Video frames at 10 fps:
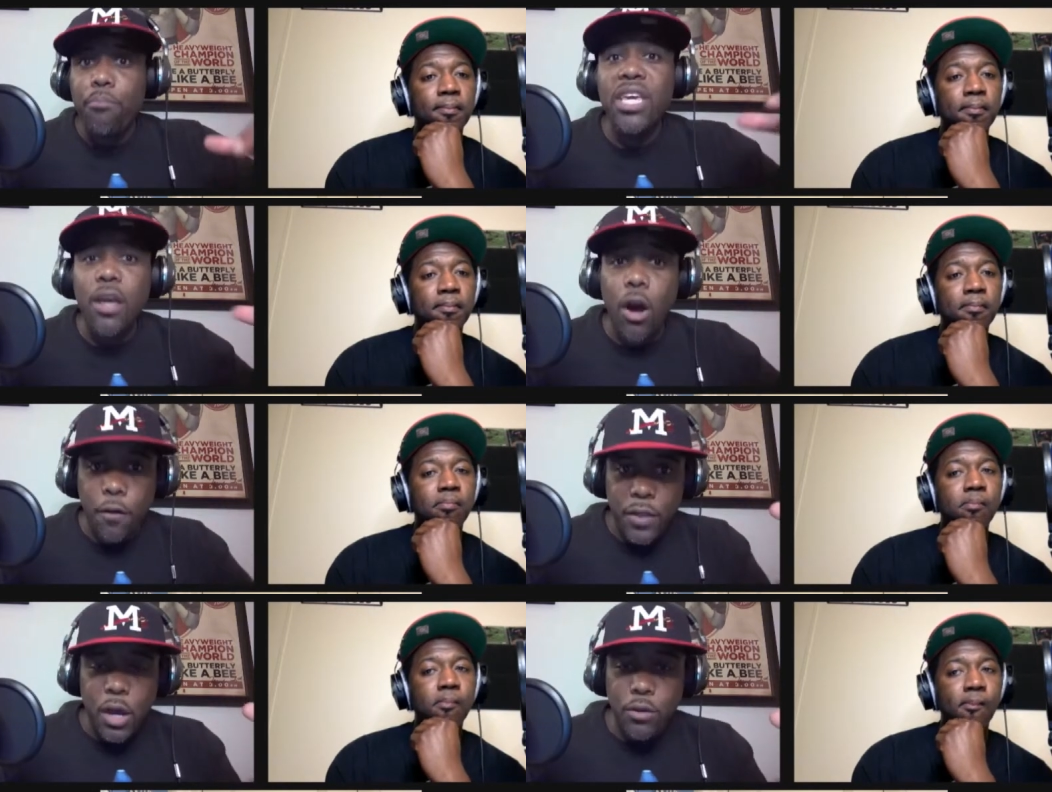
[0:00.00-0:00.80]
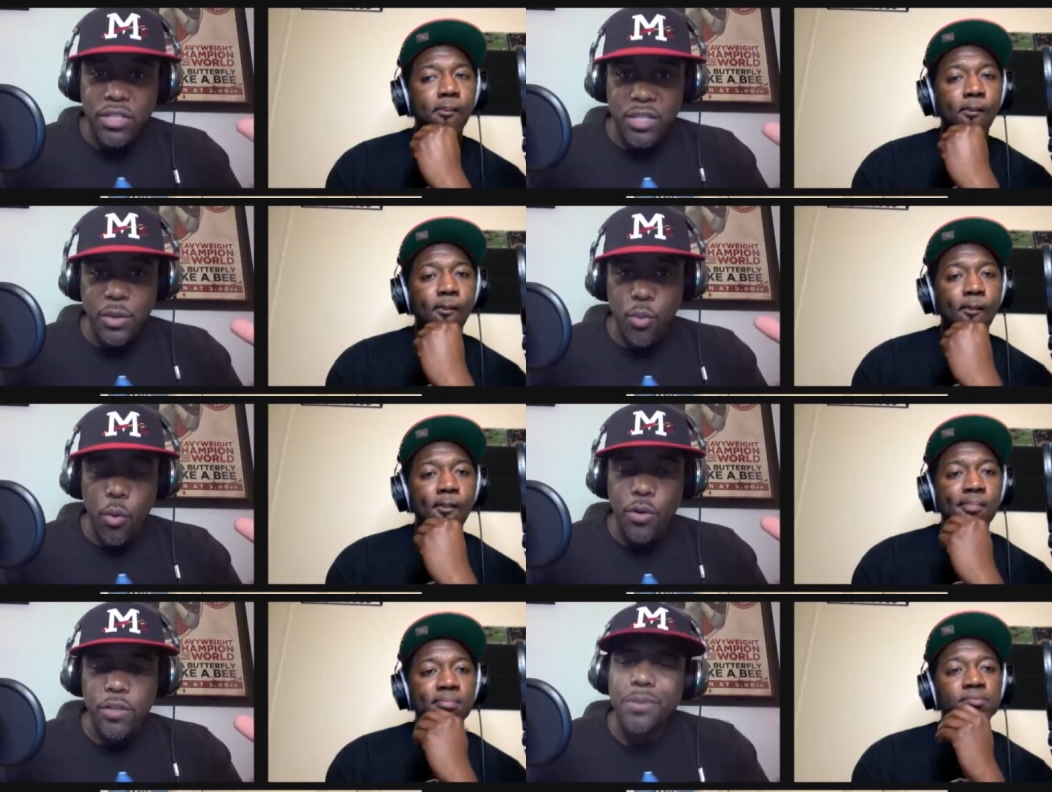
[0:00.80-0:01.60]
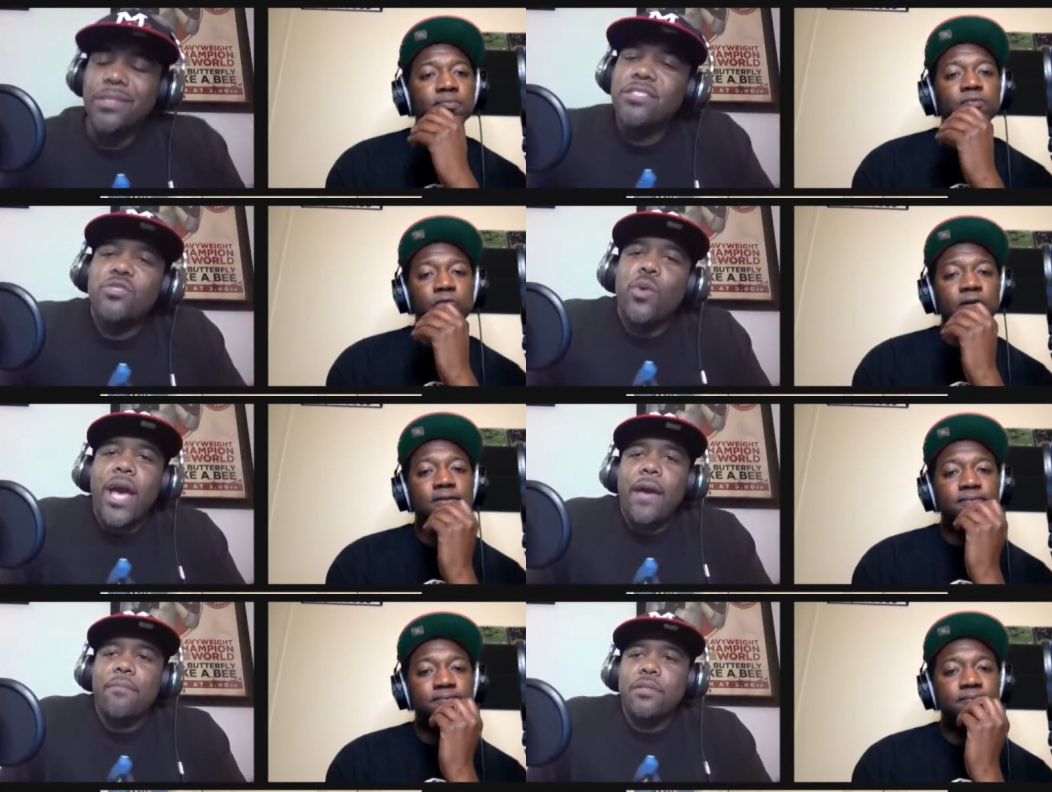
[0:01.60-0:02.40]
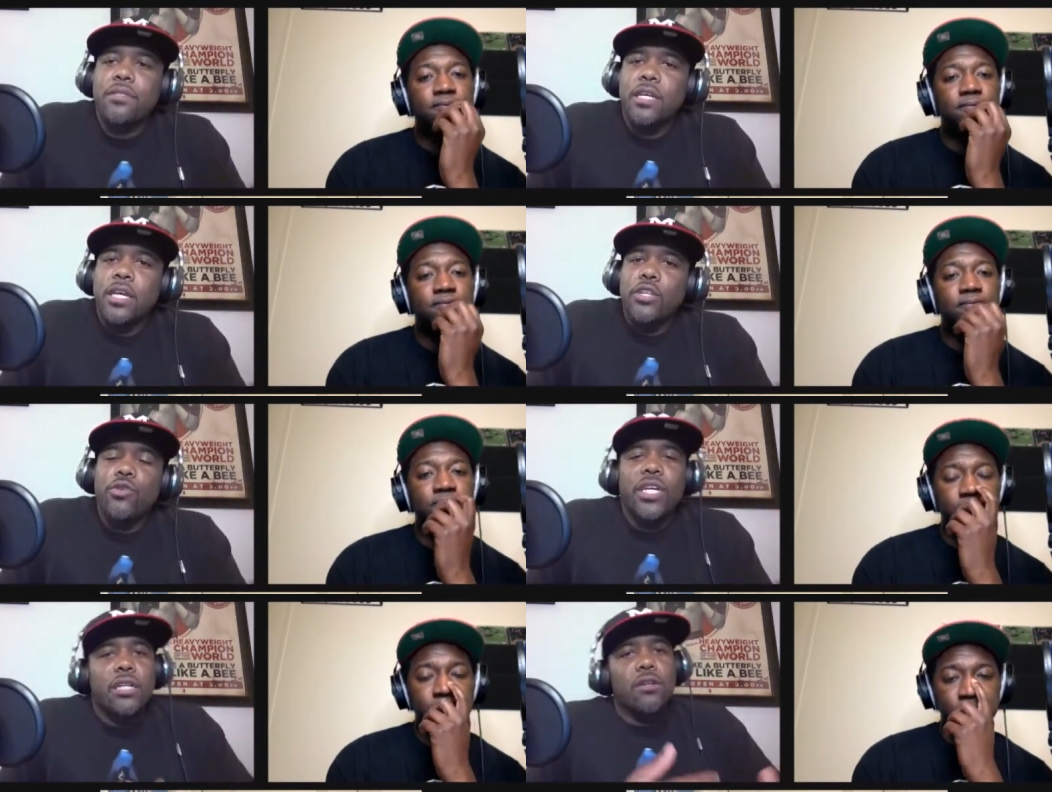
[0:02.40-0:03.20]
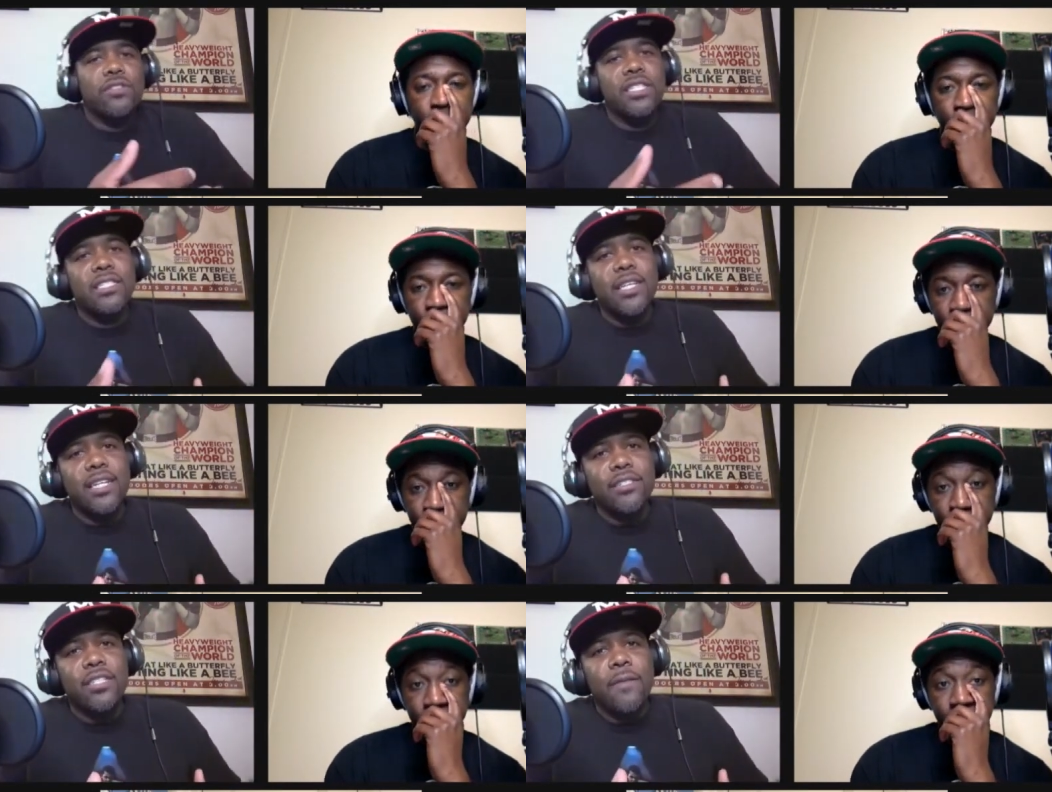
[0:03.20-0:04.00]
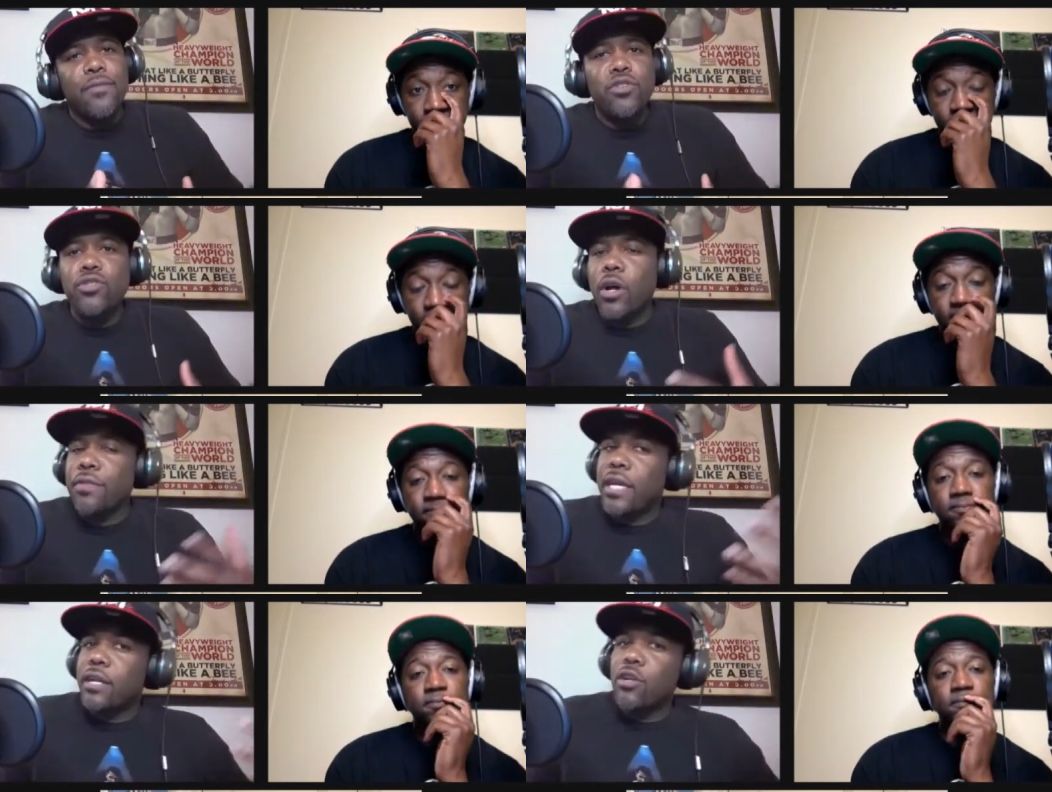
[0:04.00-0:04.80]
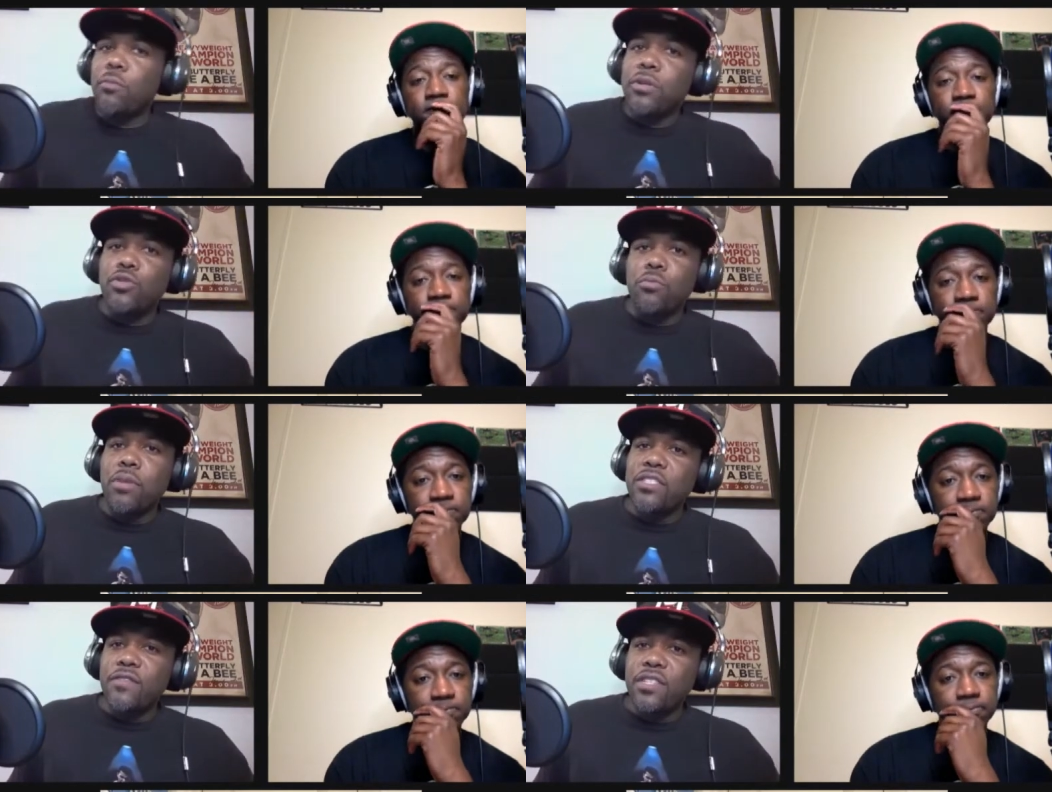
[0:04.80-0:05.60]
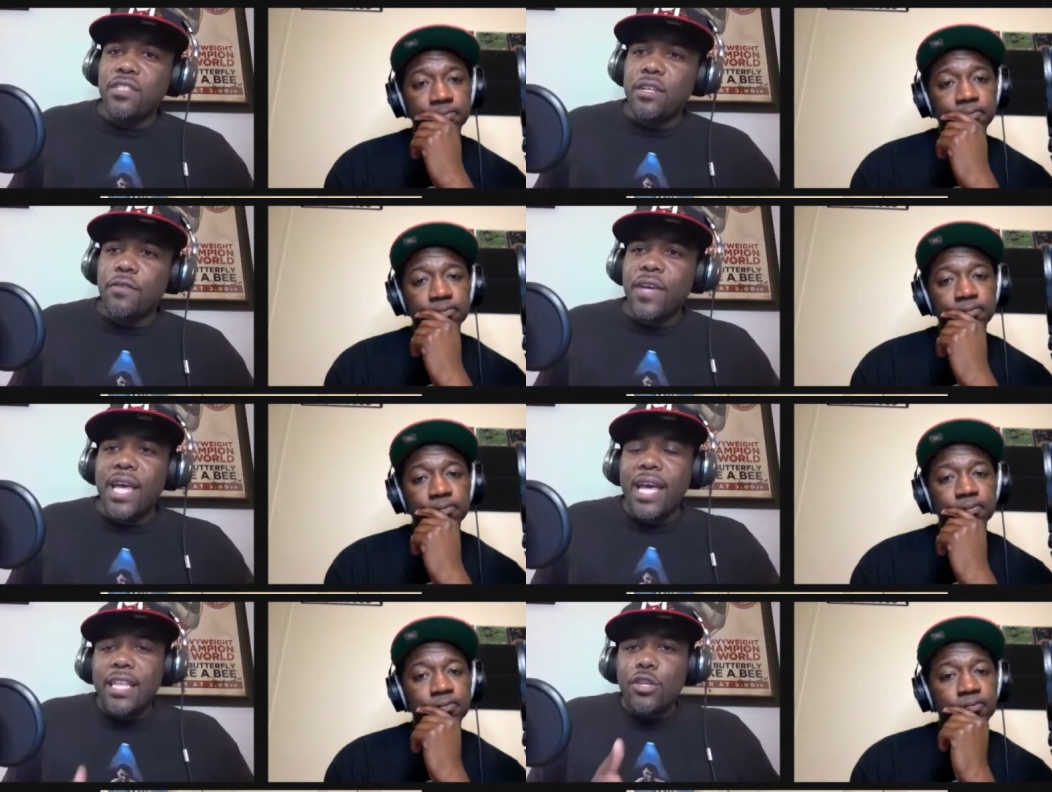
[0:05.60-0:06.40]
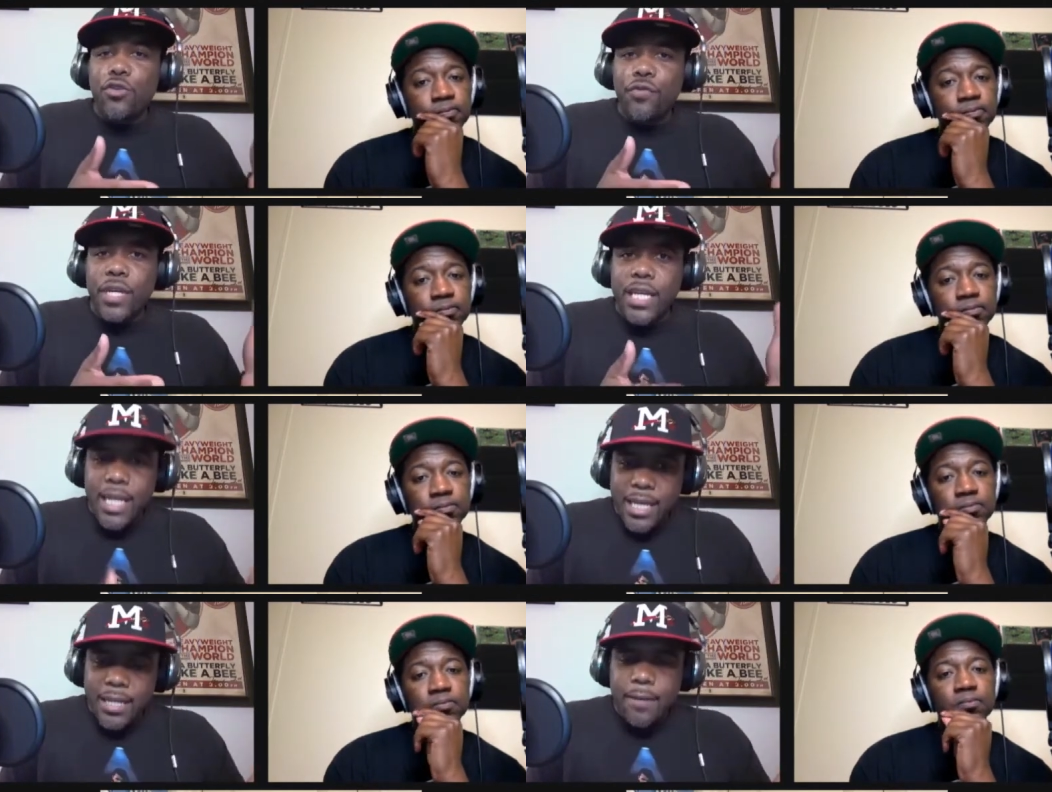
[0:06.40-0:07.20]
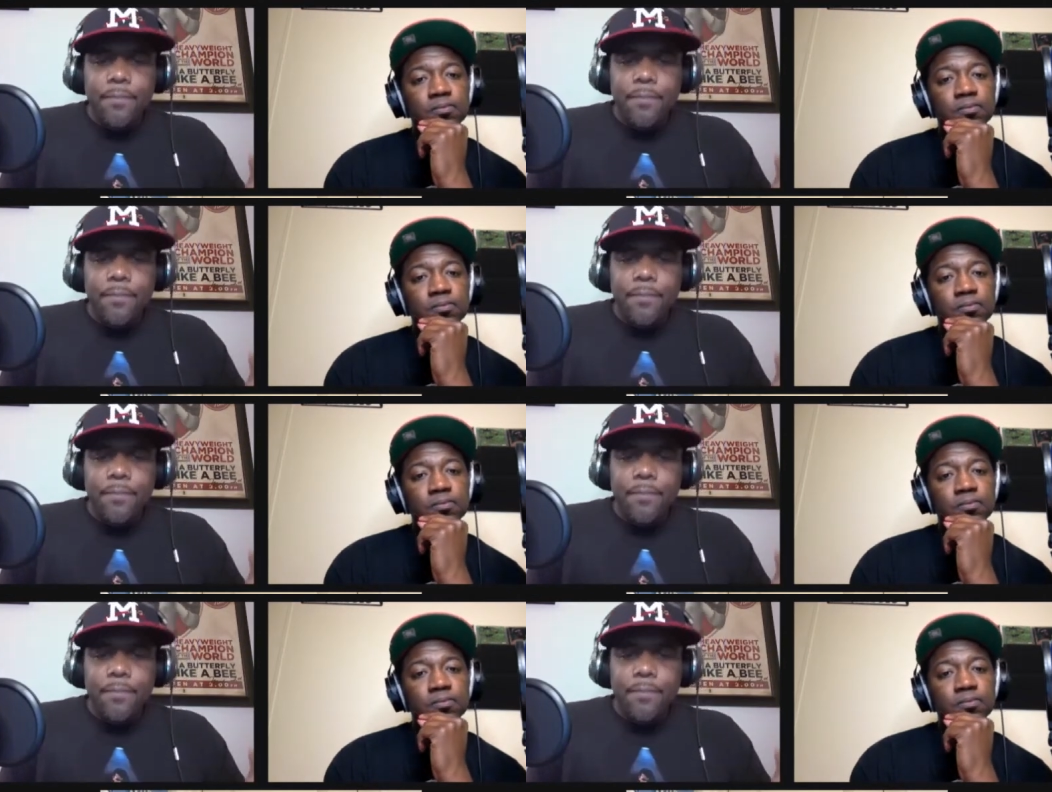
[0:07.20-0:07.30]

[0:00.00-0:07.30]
Speaker 1: be all of the Golden State Warriors. But this is right. what happens you get a little success, you start thinking a little bit too much of yourself, and then you forget